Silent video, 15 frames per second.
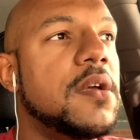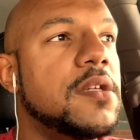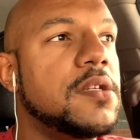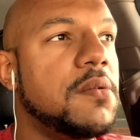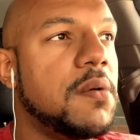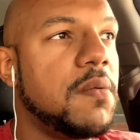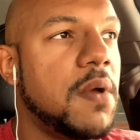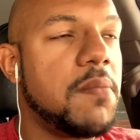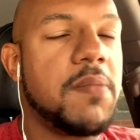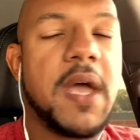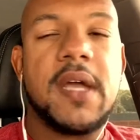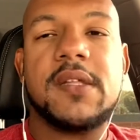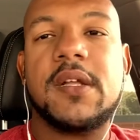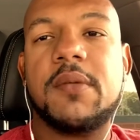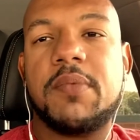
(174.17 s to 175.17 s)
So we went
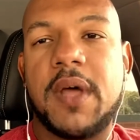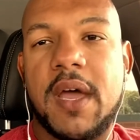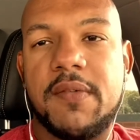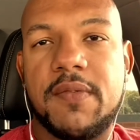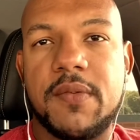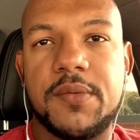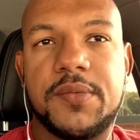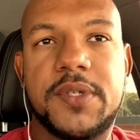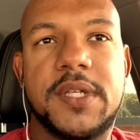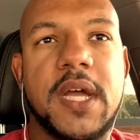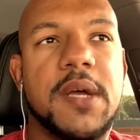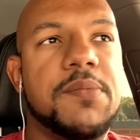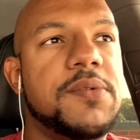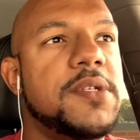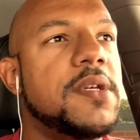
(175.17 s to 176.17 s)
back to the platform
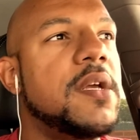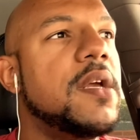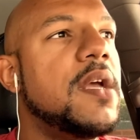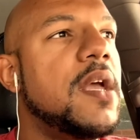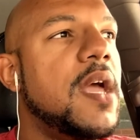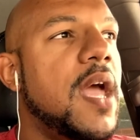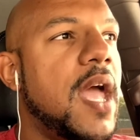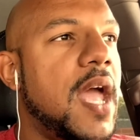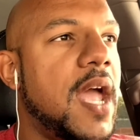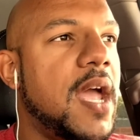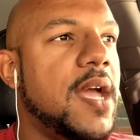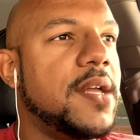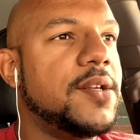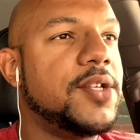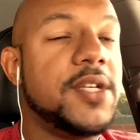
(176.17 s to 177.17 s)
steps,
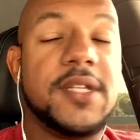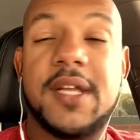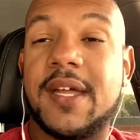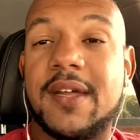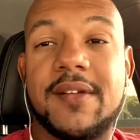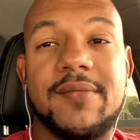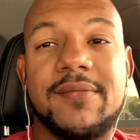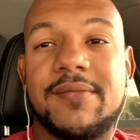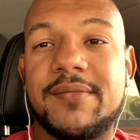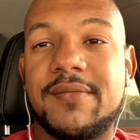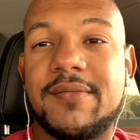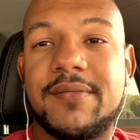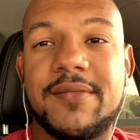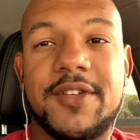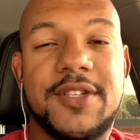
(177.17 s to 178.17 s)
and she did it.
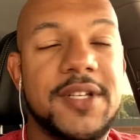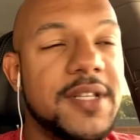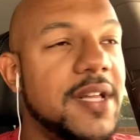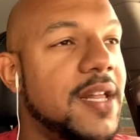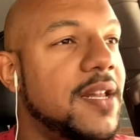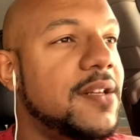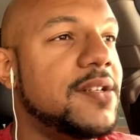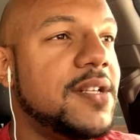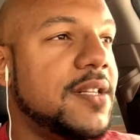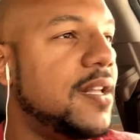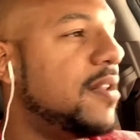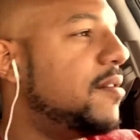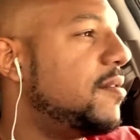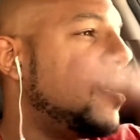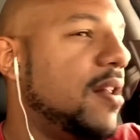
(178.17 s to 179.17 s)
She did it. She did
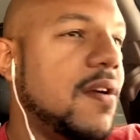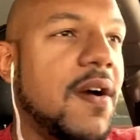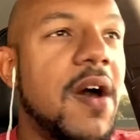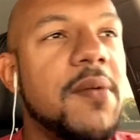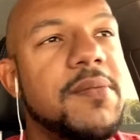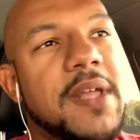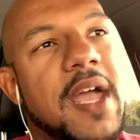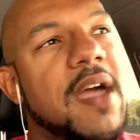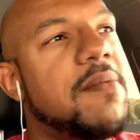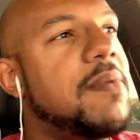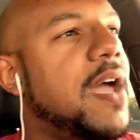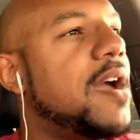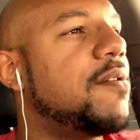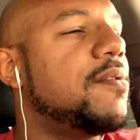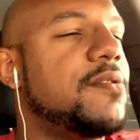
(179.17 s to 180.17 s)
it, up, down,
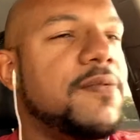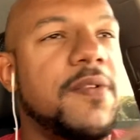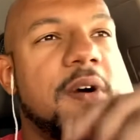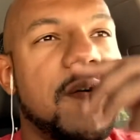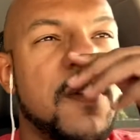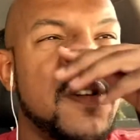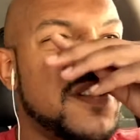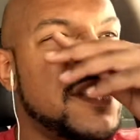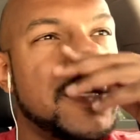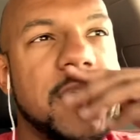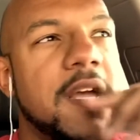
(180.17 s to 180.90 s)
backwards, forwards,